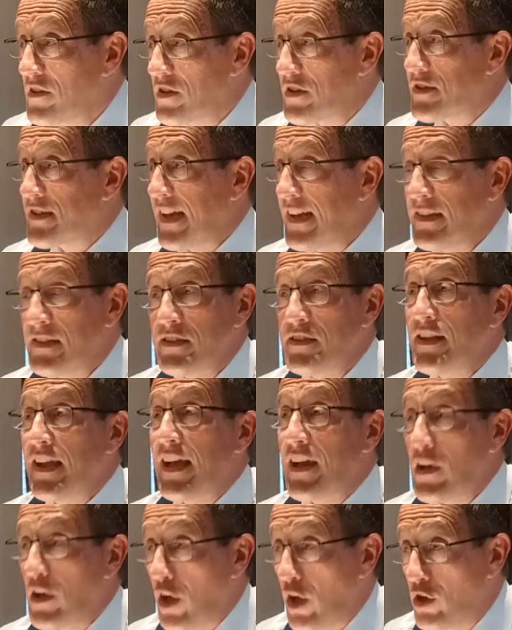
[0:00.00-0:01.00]
to send in
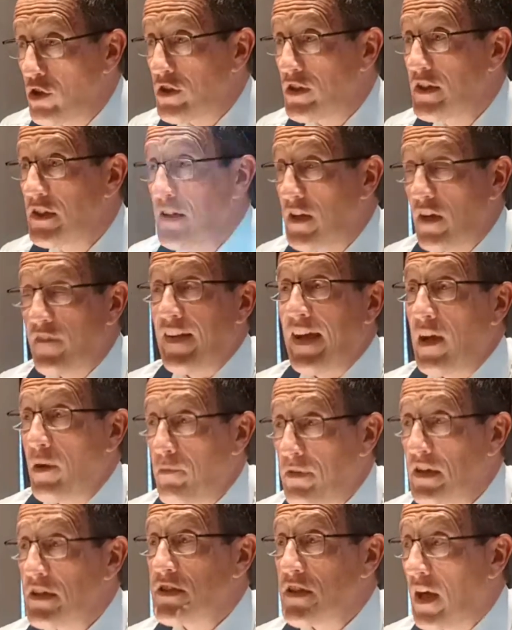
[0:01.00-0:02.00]
their log of how
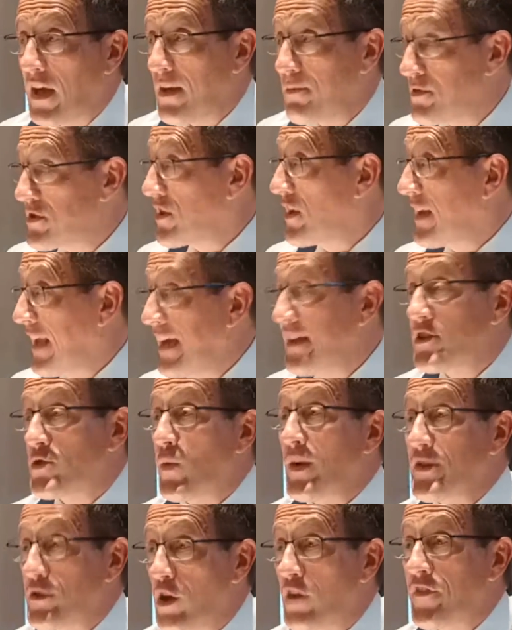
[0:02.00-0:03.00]
many times the
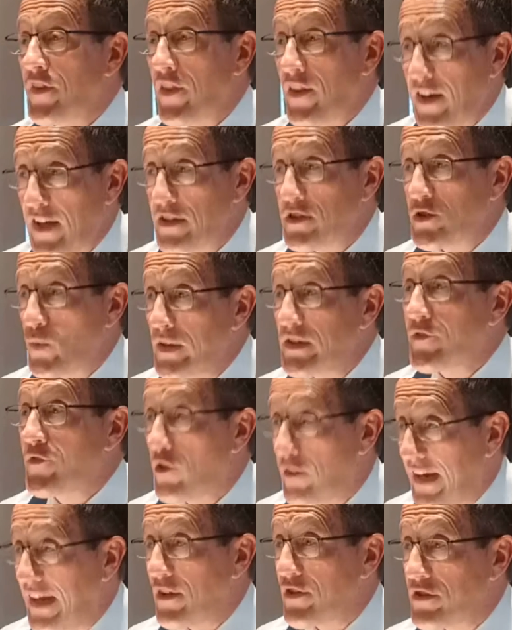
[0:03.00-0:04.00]
lights went off in the last
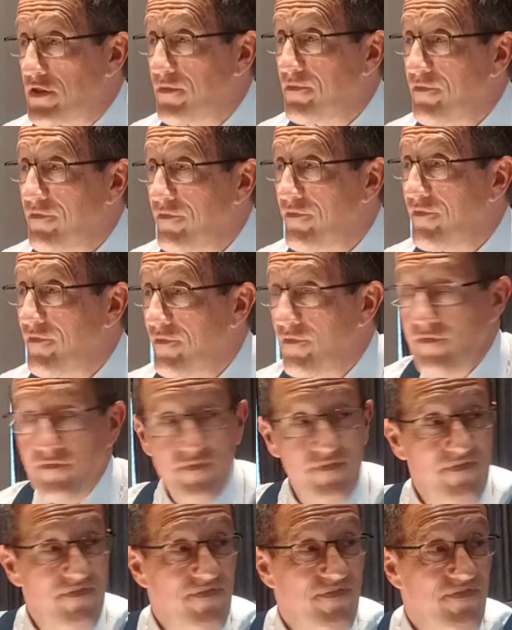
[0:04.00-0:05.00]
24 hours. I mean,
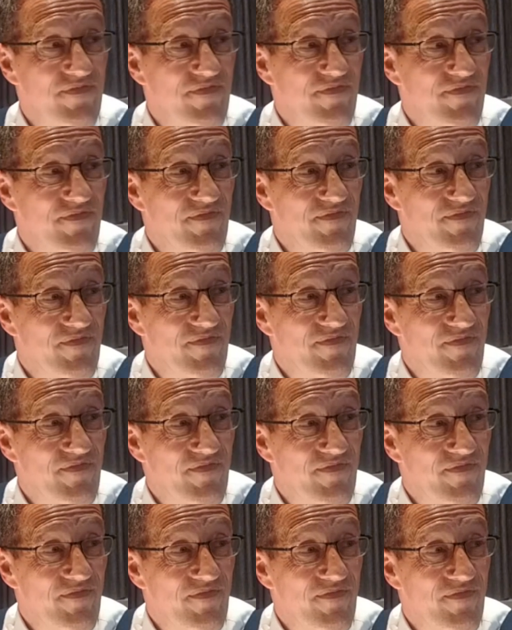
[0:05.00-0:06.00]
Richard, there are
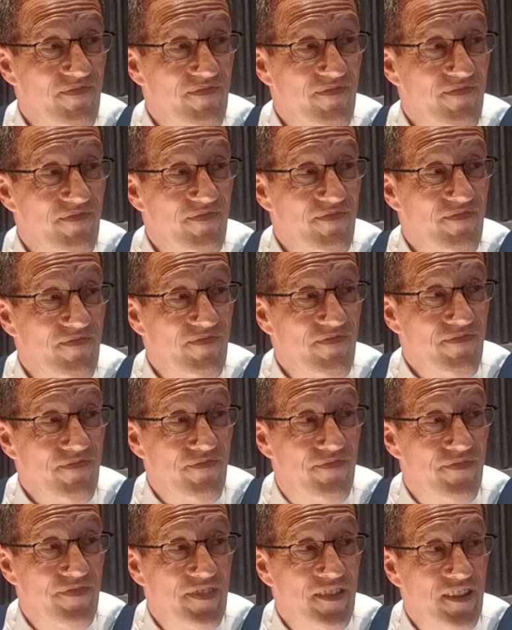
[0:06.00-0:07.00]
doctors
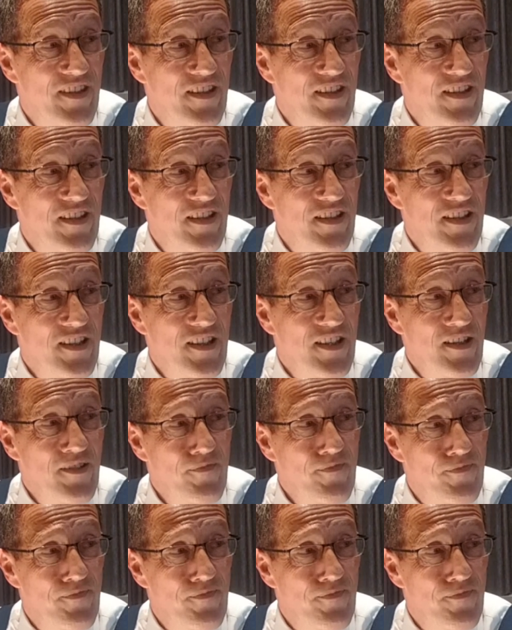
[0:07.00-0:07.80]
performing surgery